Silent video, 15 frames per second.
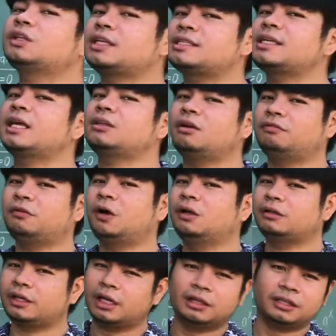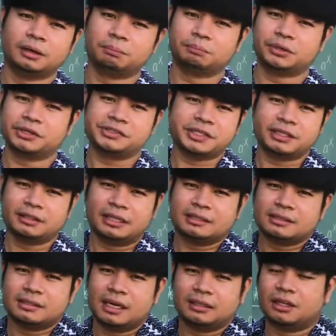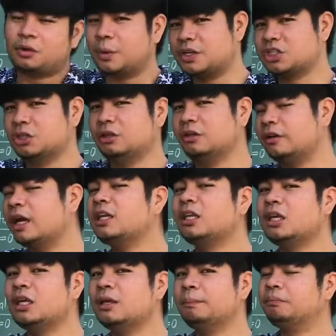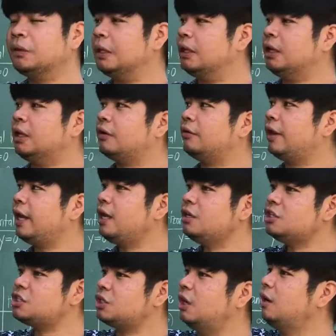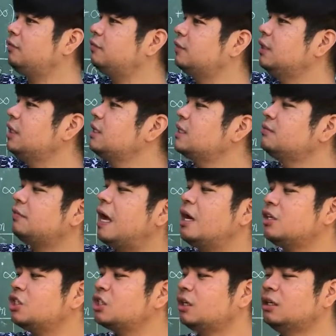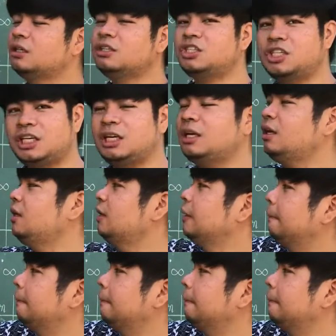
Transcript: the set of all real numbers, and that's not a question already. Range of this function g,